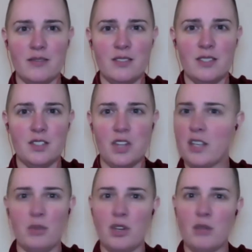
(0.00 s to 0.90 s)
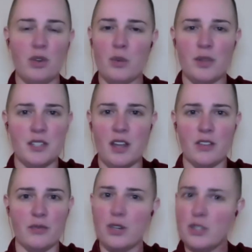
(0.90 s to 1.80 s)
Shakyamuni Buddha was not
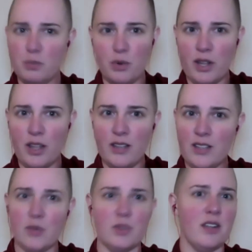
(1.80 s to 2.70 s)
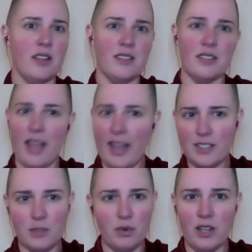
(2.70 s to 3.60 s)
the first Buddha, he was not the
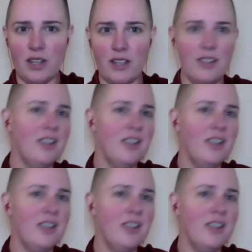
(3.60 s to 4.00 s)
last Buddha.